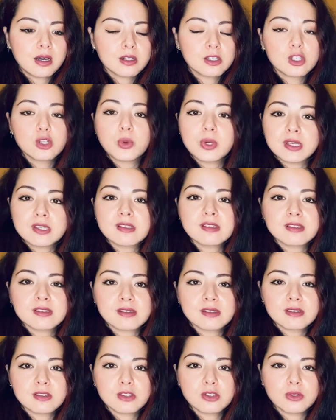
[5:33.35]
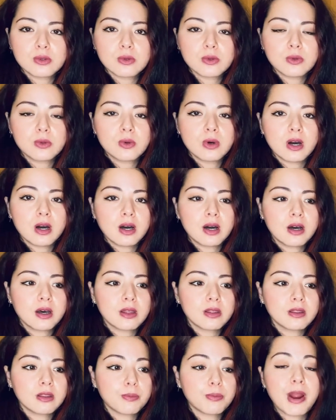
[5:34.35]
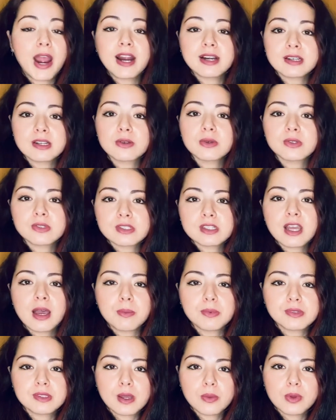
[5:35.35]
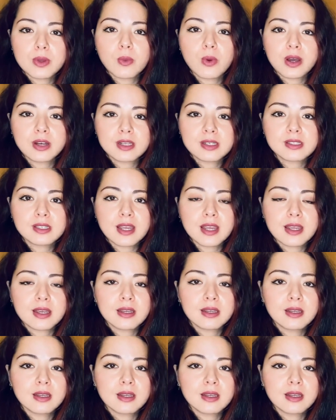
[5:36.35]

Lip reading: twists to the practical steps that we want to take